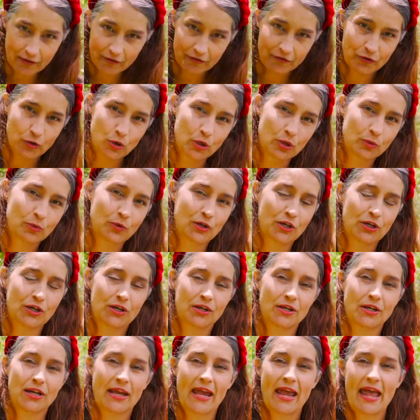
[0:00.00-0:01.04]

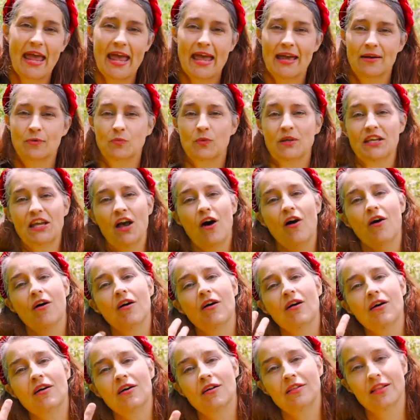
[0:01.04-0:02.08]
forward, and we
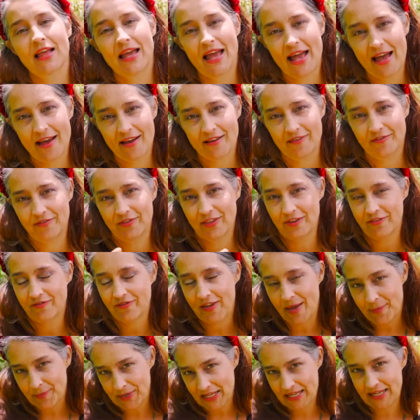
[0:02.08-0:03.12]
all have the
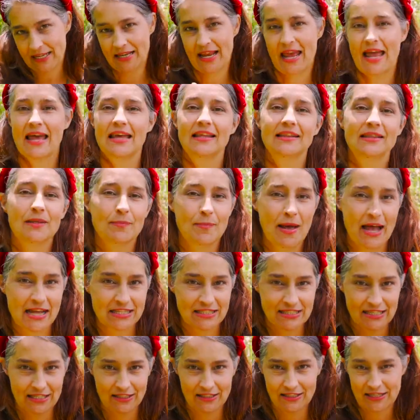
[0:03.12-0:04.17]
feminine and the
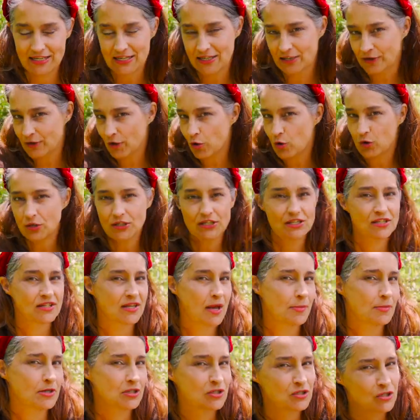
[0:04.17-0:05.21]
masculine. And of course,
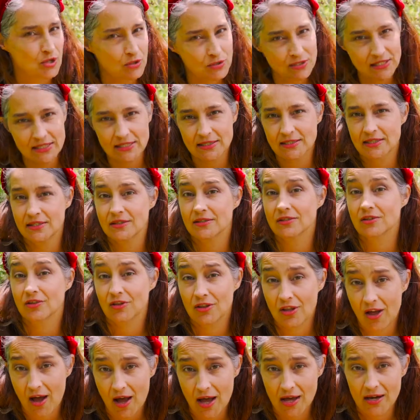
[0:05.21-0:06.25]
summer solstice is a
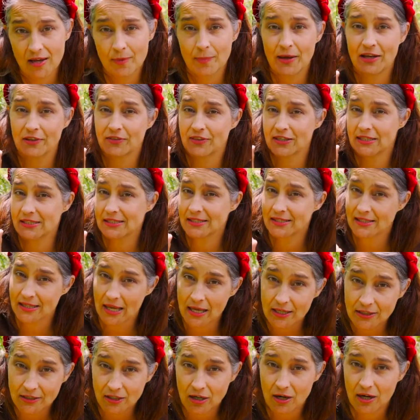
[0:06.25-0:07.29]
lot about the
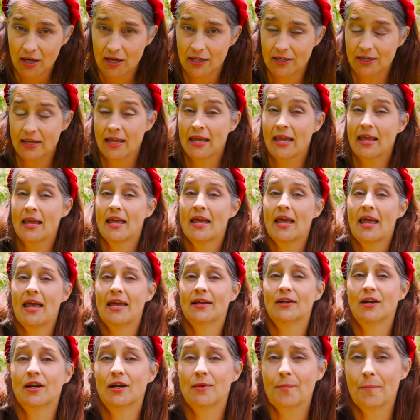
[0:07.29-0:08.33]
sun god
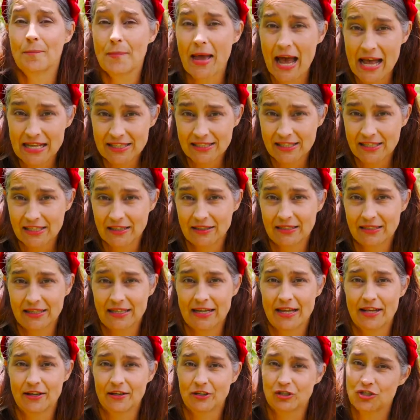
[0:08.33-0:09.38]
and our masculine
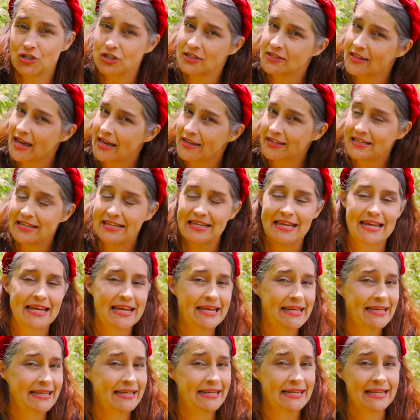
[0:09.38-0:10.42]
energy, that
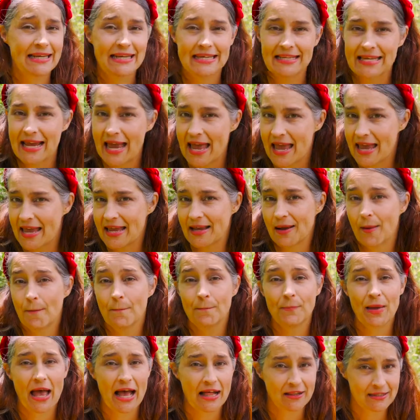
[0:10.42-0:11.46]
yin yang
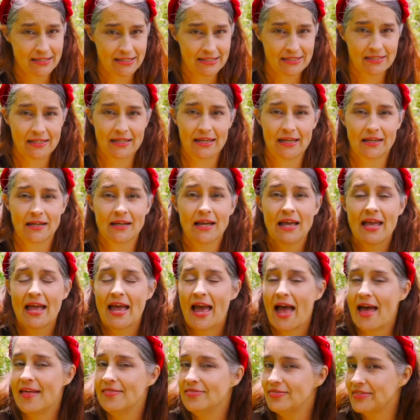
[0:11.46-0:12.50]
balancing.
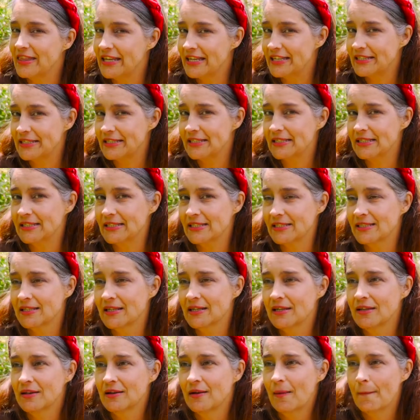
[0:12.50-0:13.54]
And this
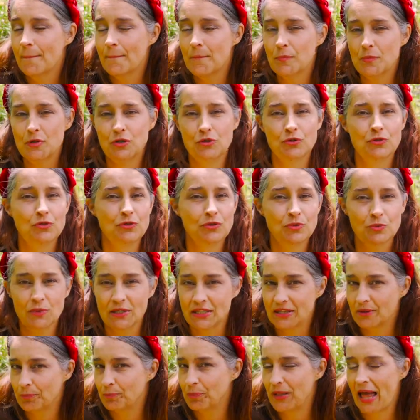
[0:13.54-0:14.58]
moon
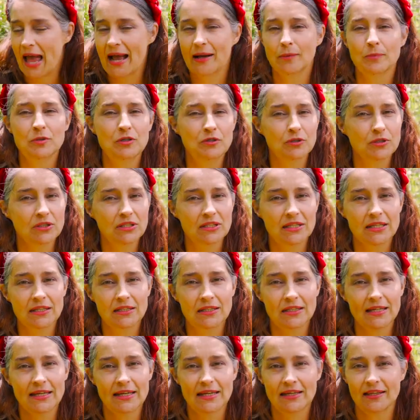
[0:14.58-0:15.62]
with Black Moon
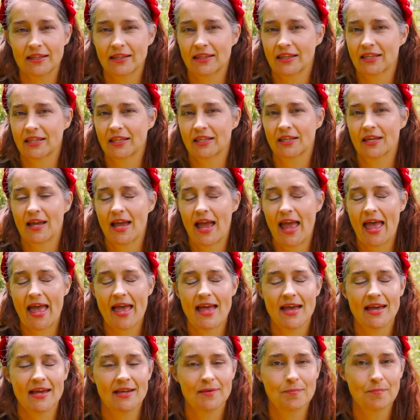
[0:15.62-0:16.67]
Lilith
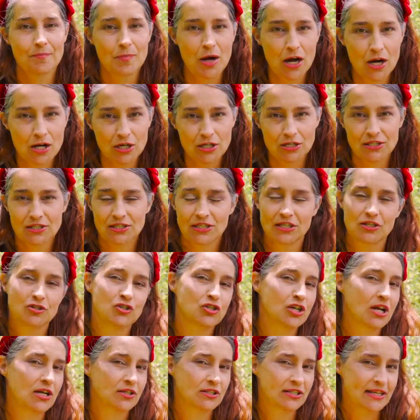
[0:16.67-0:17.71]
and Mars
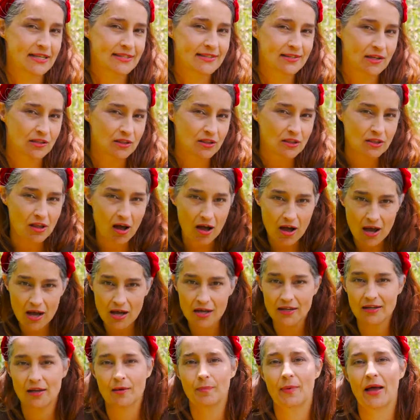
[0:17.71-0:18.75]
conjunct is a
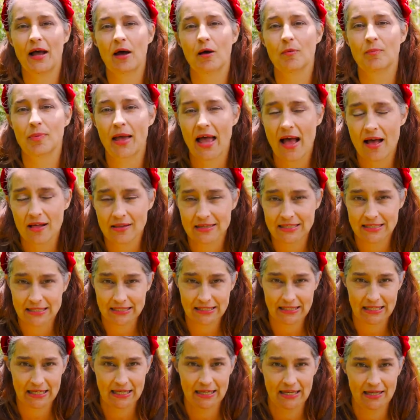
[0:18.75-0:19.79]
lot about
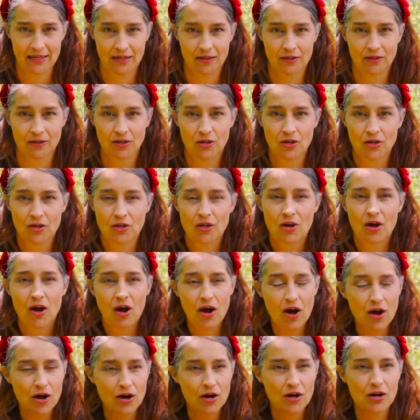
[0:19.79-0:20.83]
balancing
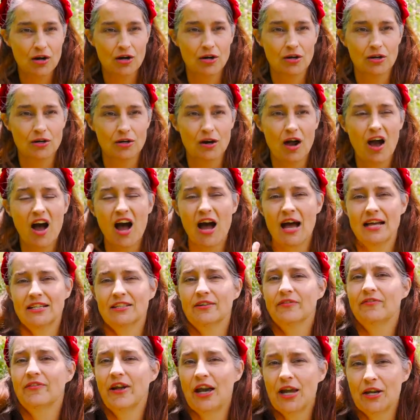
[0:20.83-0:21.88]
our hot,
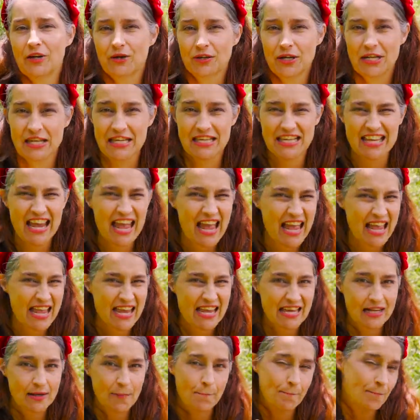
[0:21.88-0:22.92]
fiery
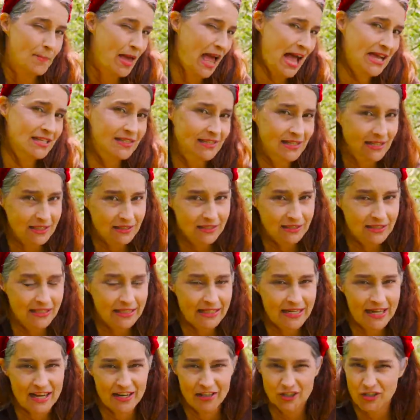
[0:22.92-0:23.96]
yang
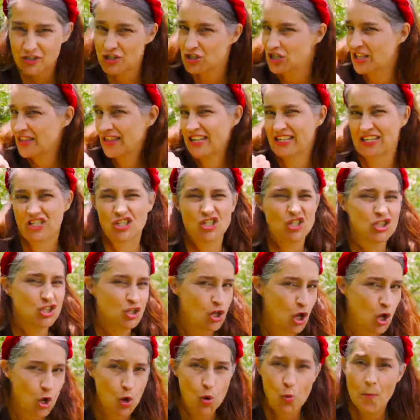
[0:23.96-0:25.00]
masculine energy that is
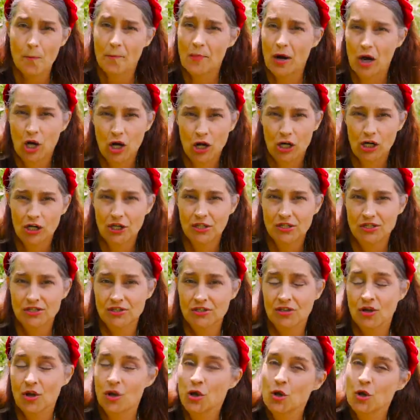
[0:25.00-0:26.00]
so Mars